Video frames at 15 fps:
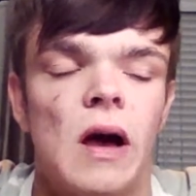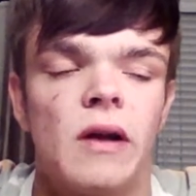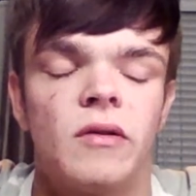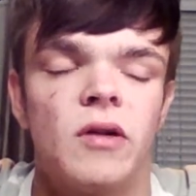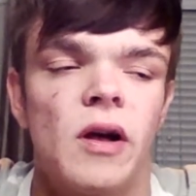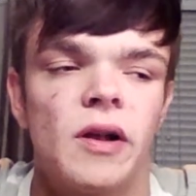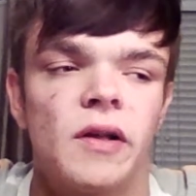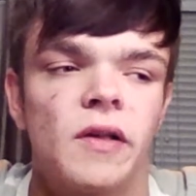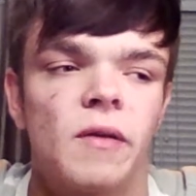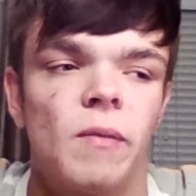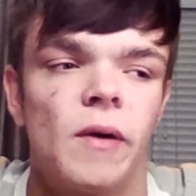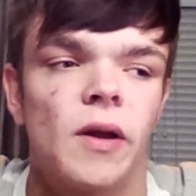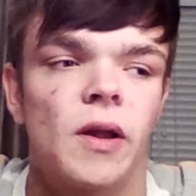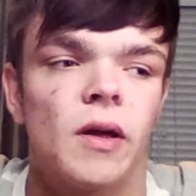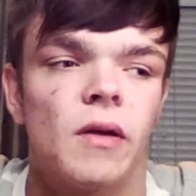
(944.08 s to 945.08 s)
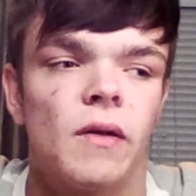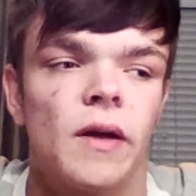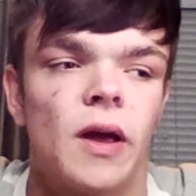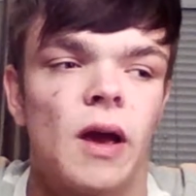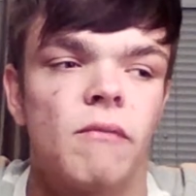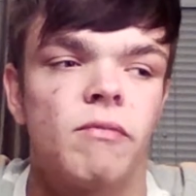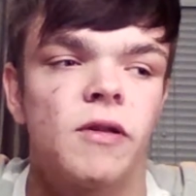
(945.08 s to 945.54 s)
don't know how to explain it. My
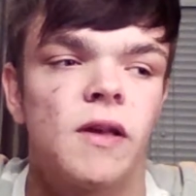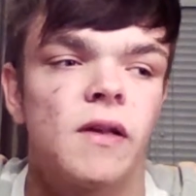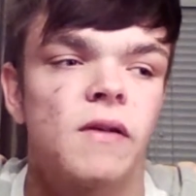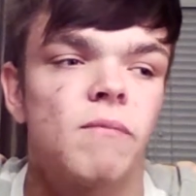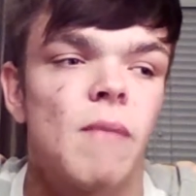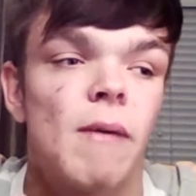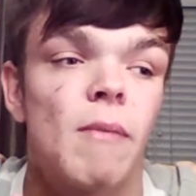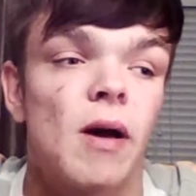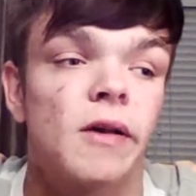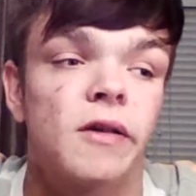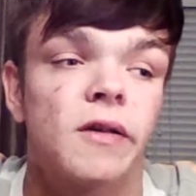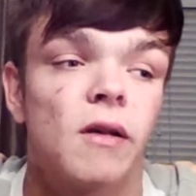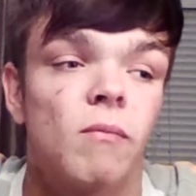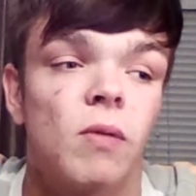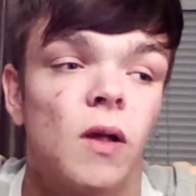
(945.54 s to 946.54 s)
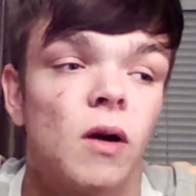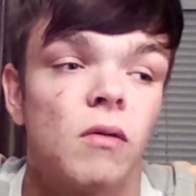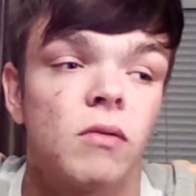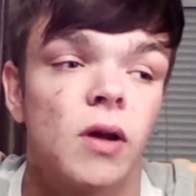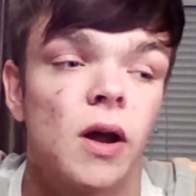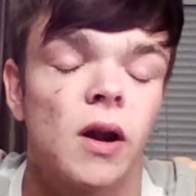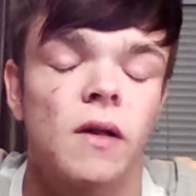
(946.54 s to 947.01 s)
mind's so
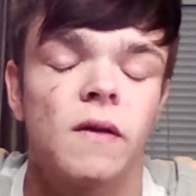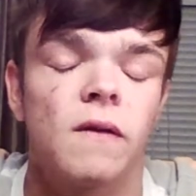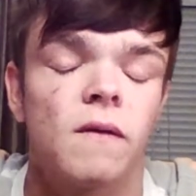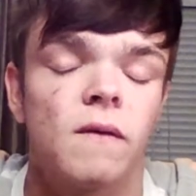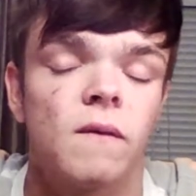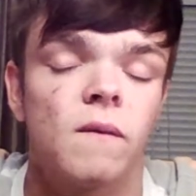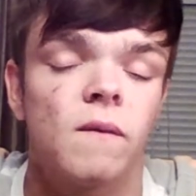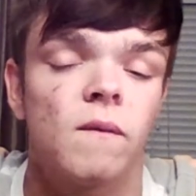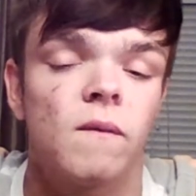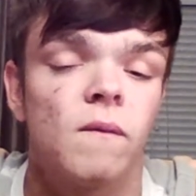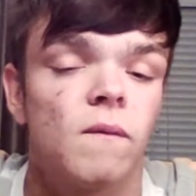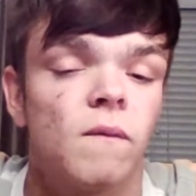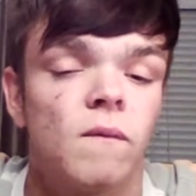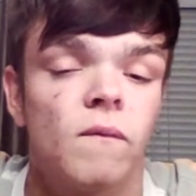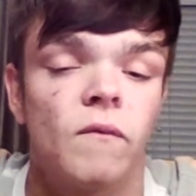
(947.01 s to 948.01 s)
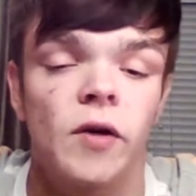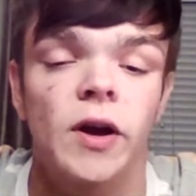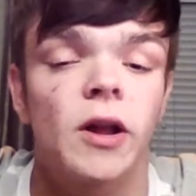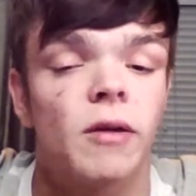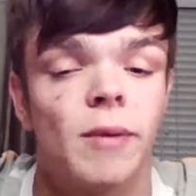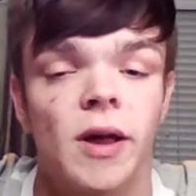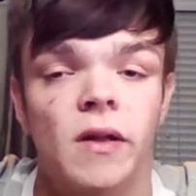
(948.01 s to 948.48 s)
blown, and it's
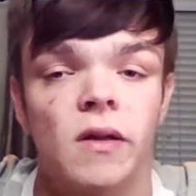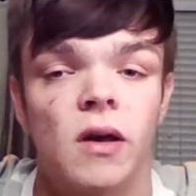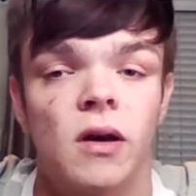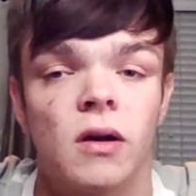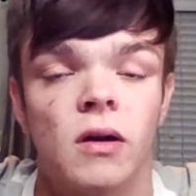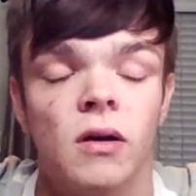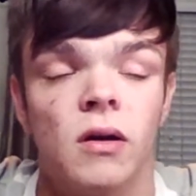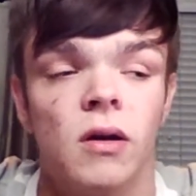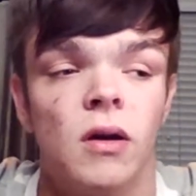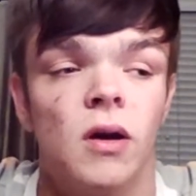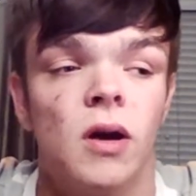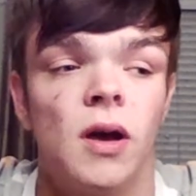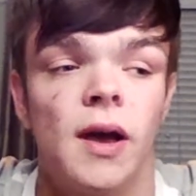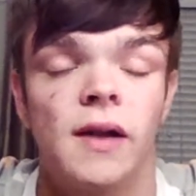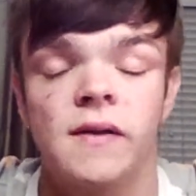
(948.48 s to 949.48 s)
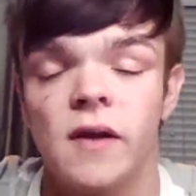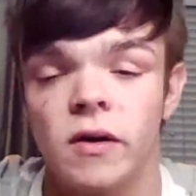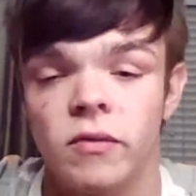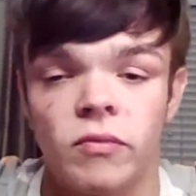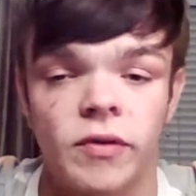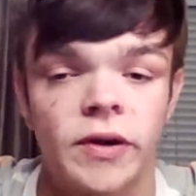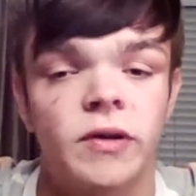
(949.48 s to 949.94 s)
freaking amazing. It's
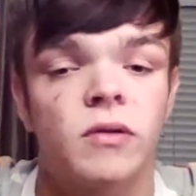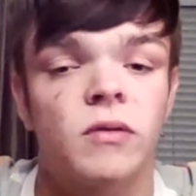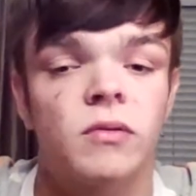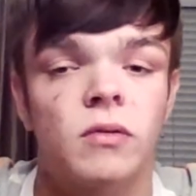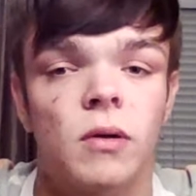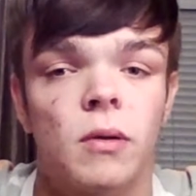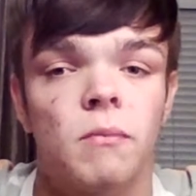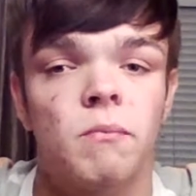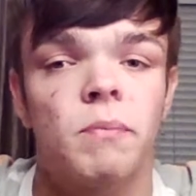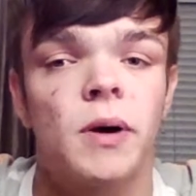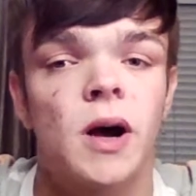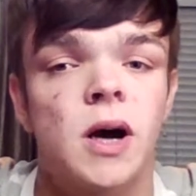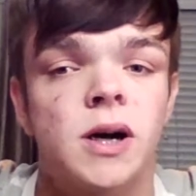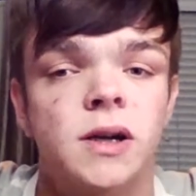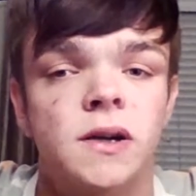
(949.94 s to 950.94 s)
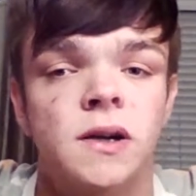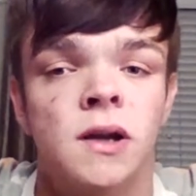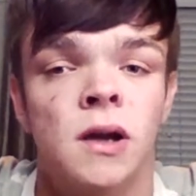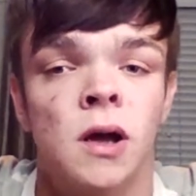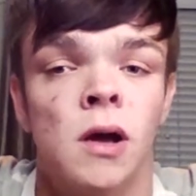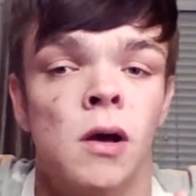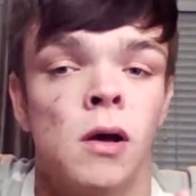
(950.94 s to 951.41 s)
unreal, but